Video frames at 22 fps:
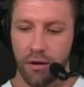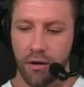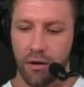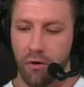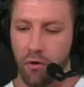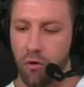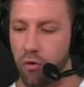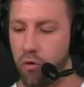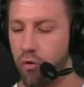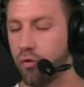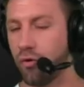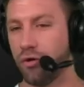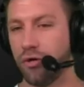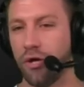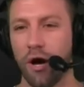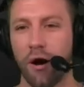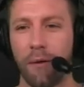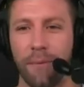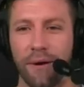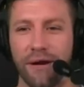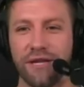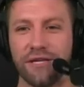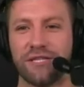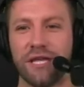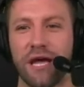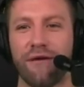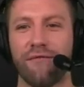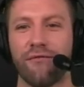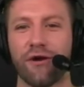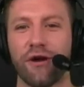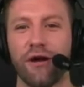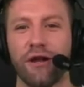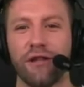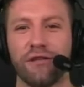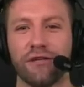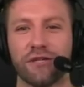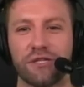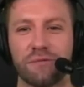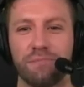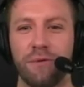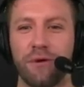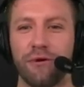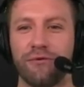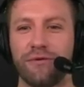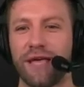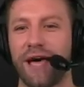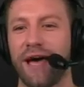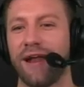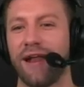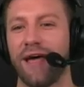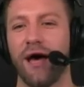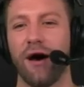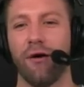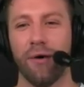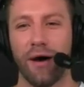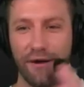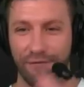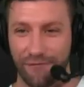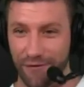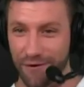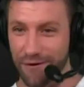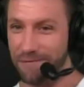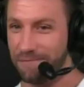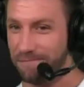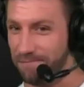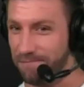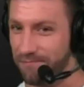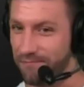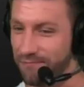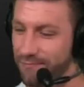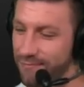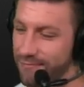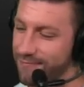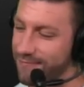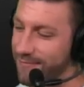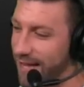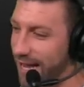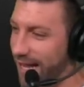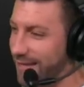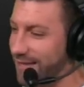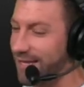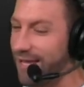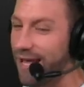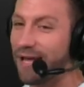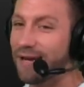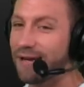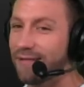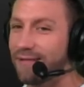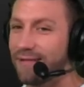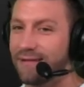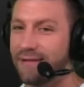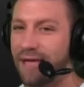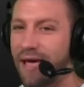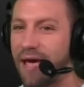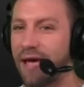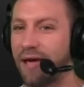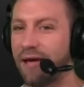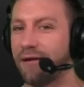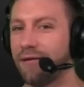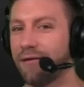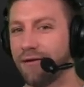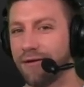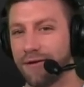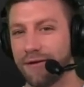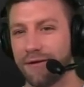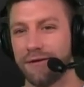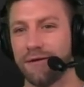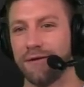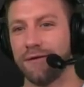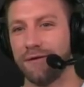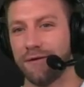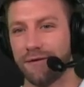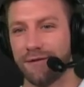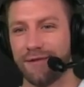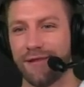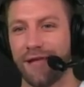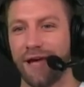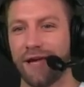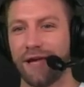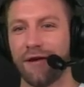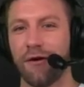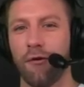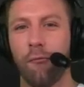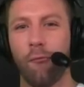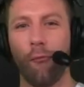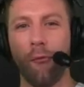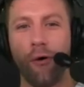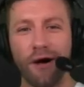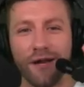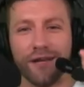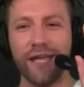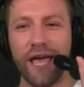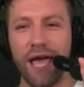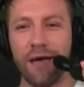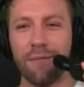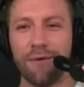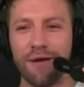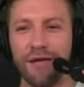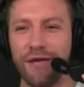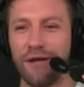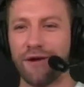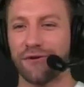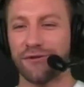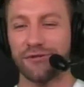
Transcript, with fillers: Whew, nobody's ever going to dispute that. However, at the end of the day, like one game a year,